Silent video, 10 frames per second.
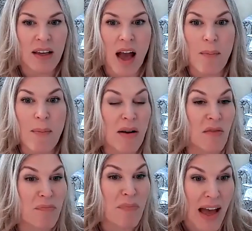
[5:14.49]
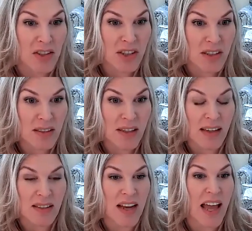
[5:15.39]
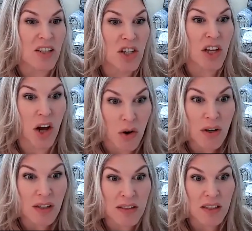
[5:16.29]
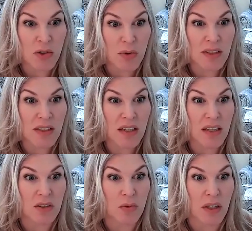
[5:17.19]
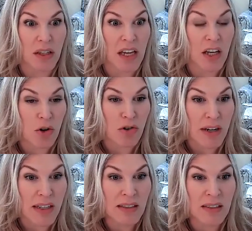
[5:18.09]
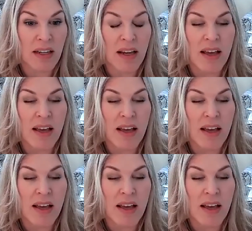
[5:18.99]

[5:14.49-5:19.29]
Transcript: amount of badges as an NGO constituency is really increased,